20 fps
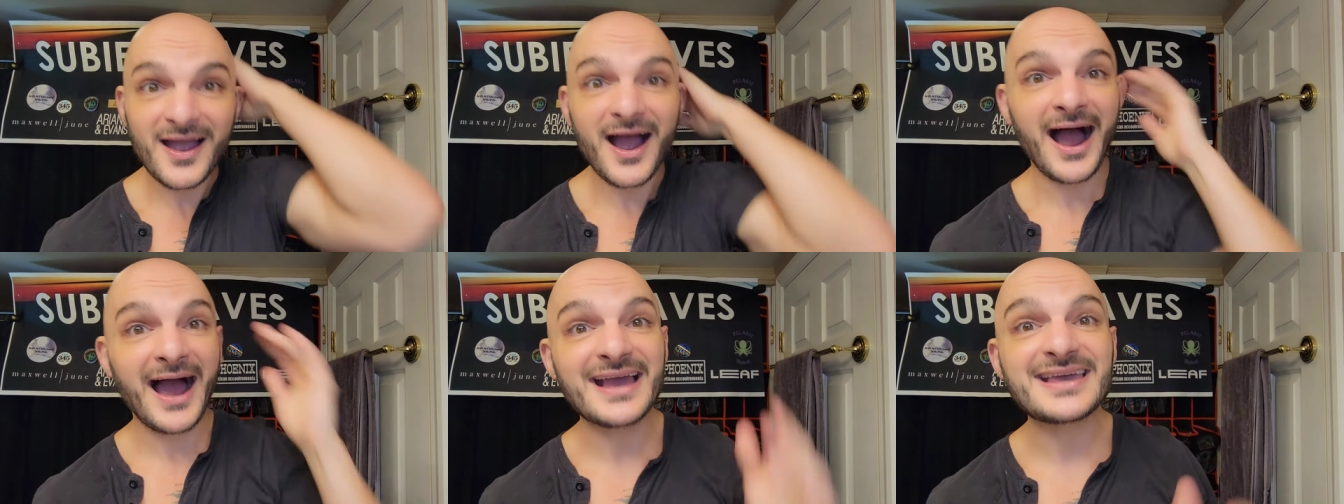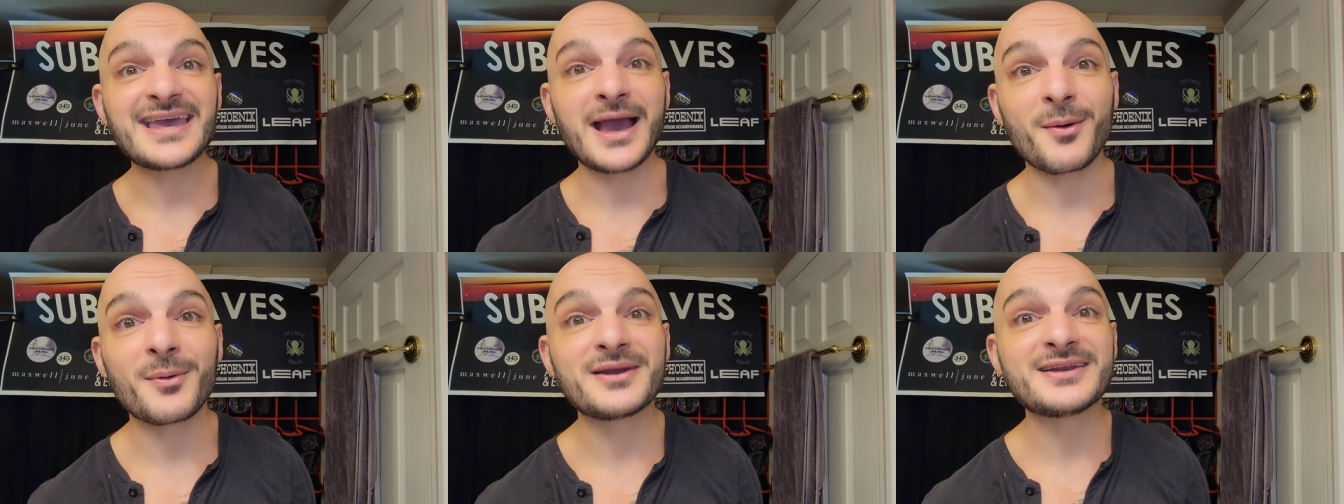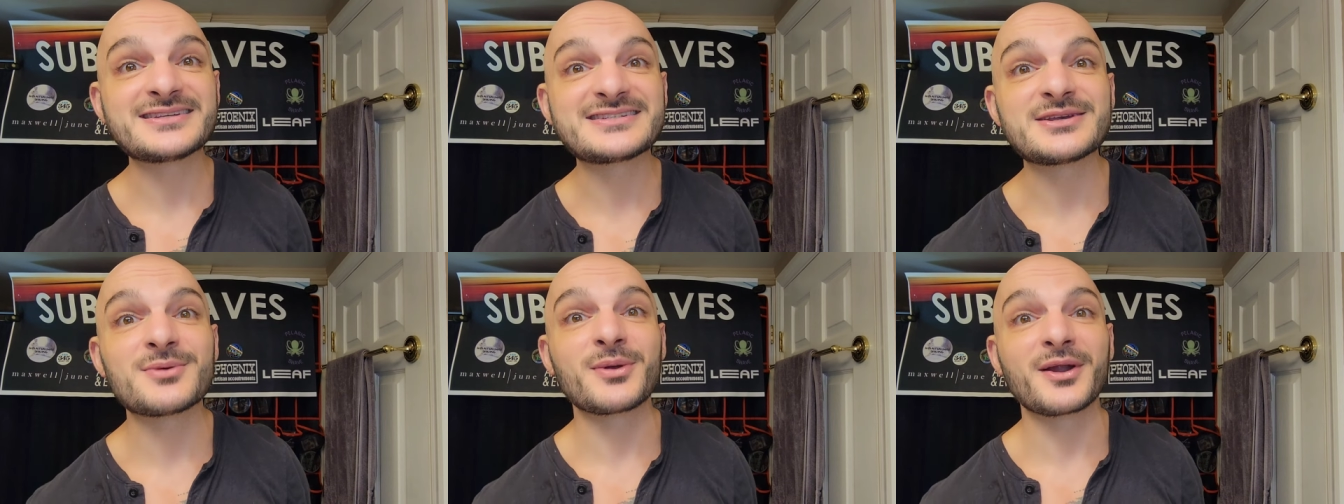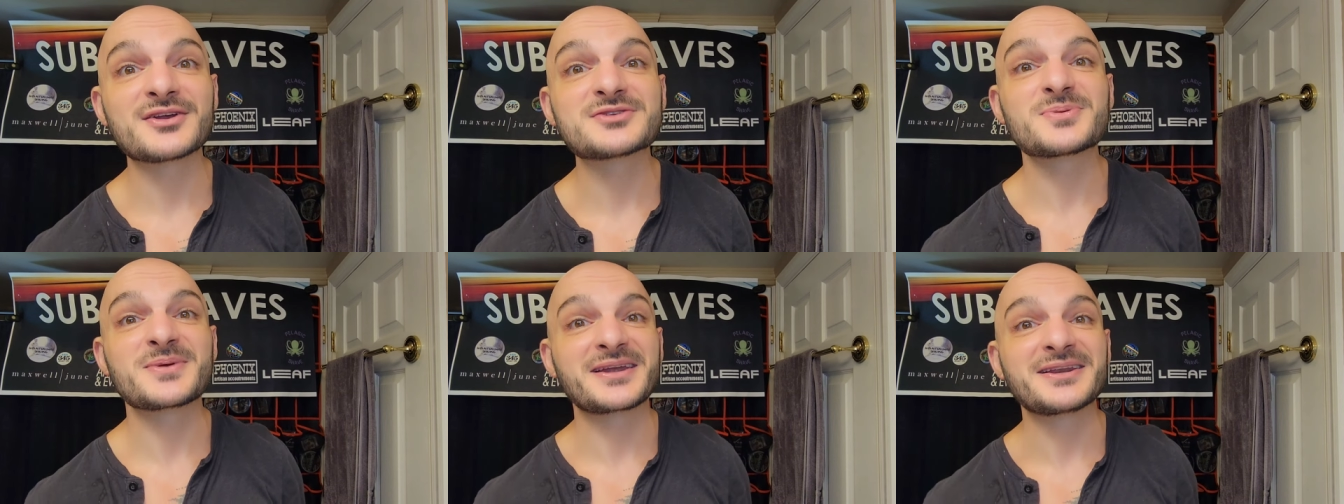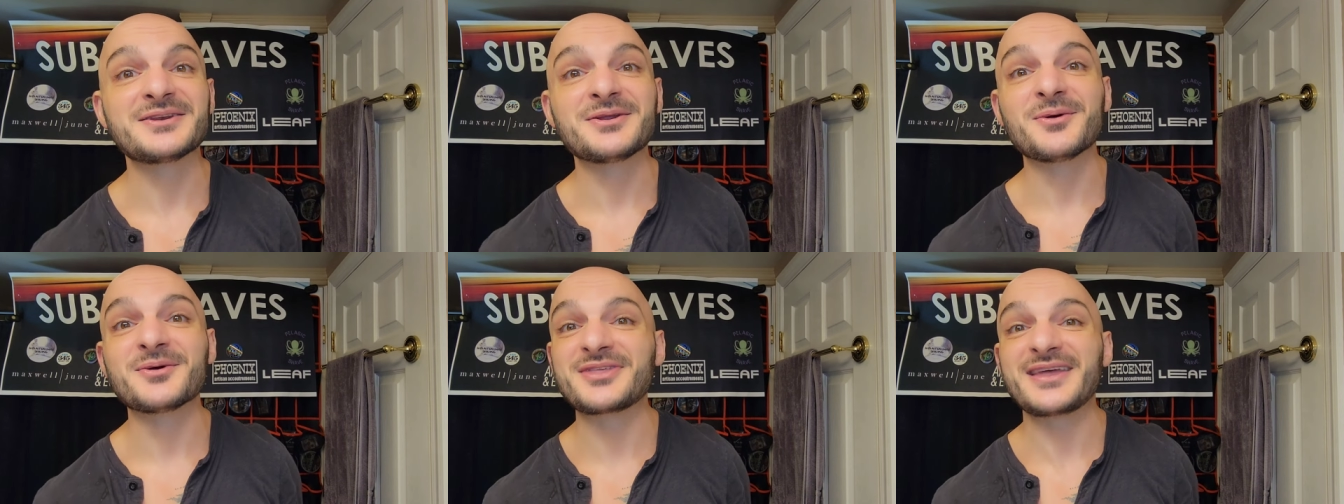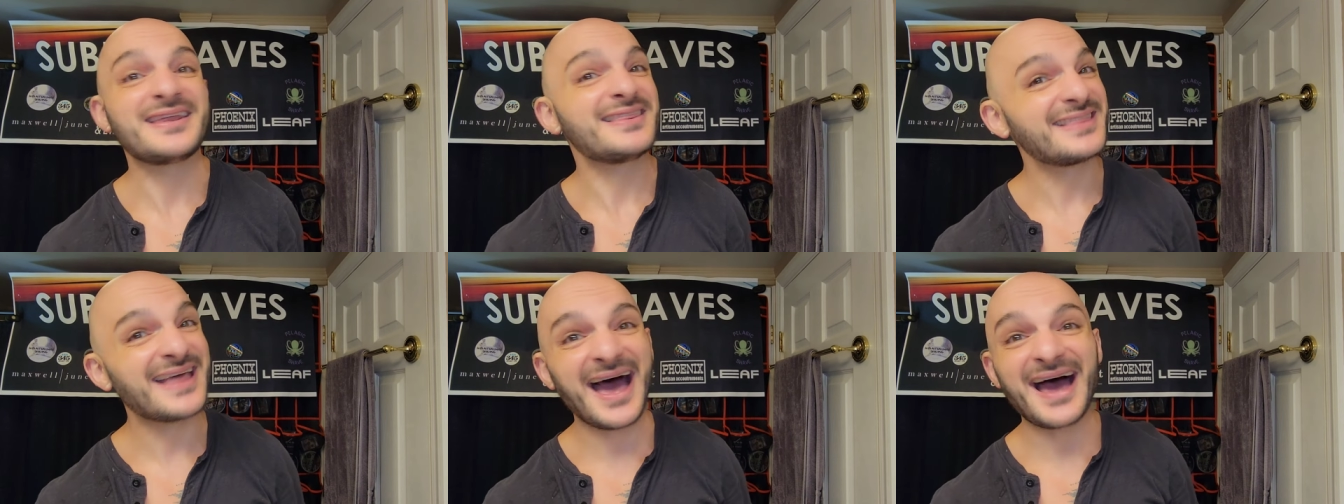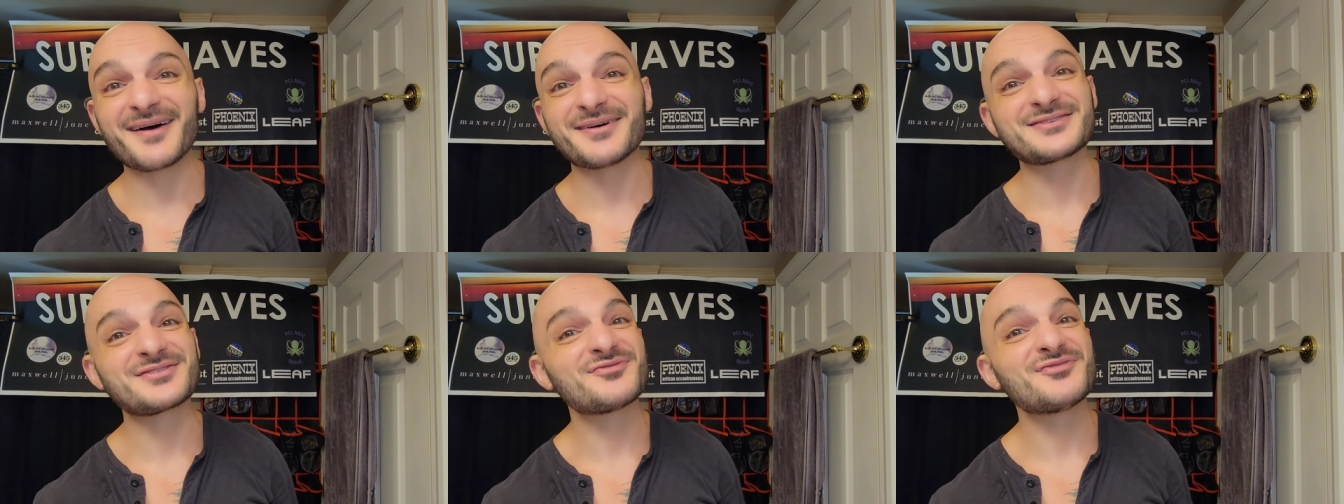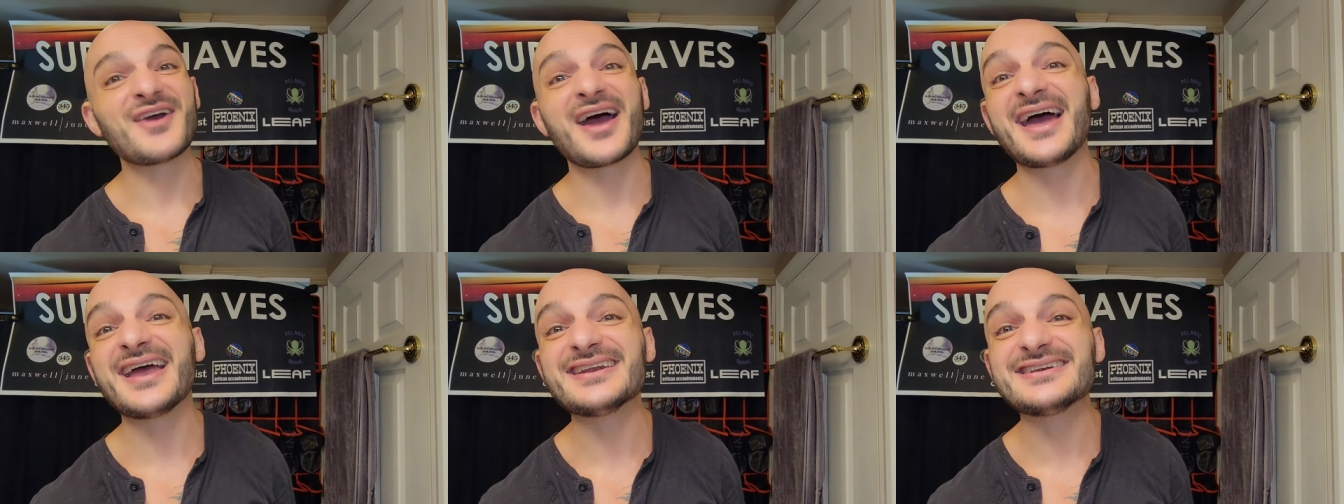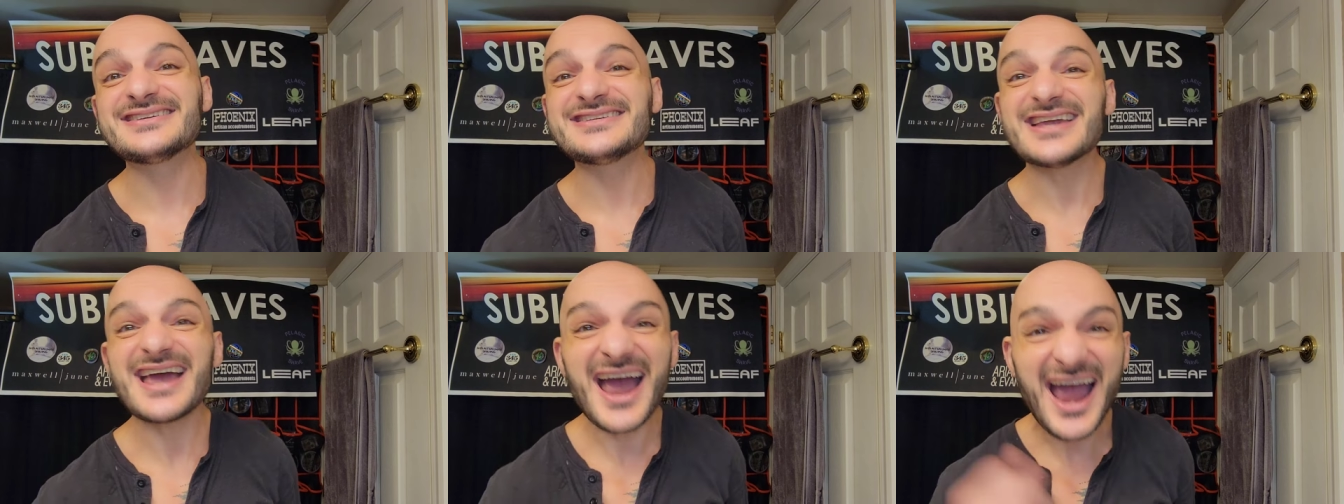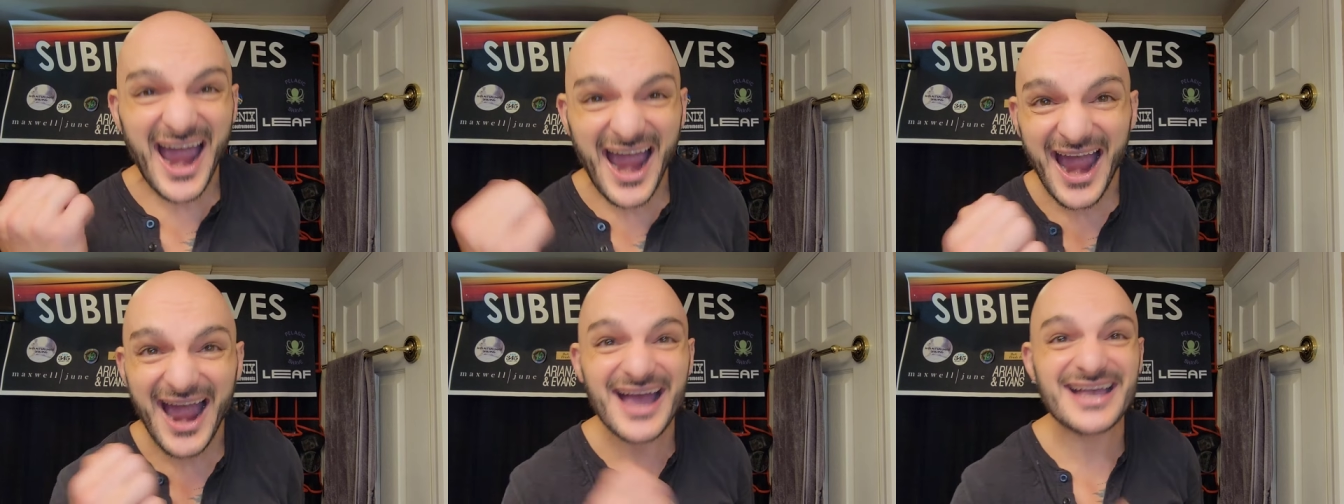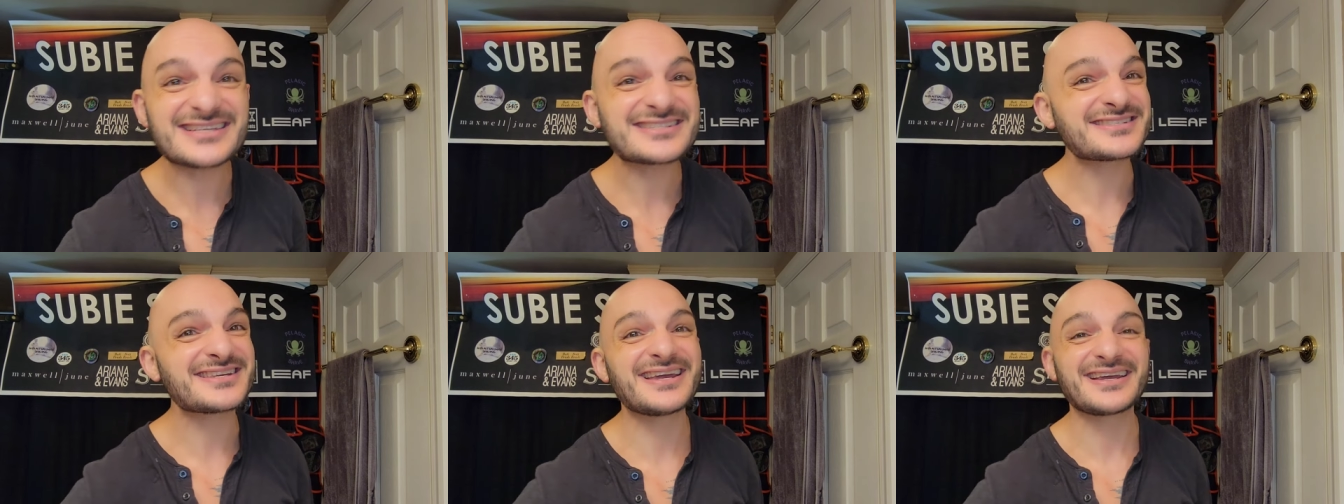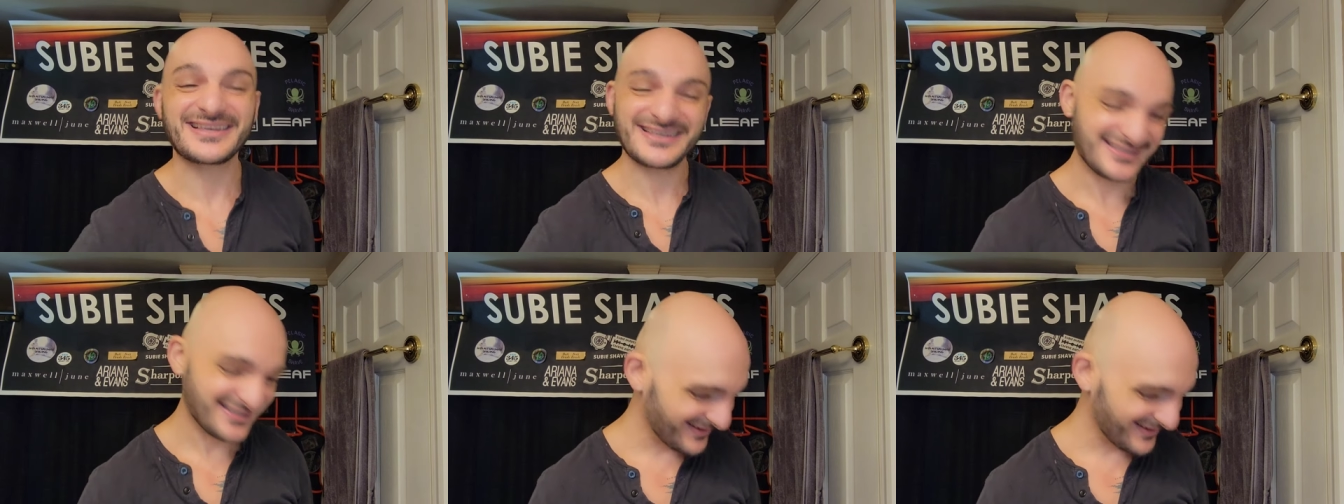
I can't wait to see what else we can do with it. That was fantastic.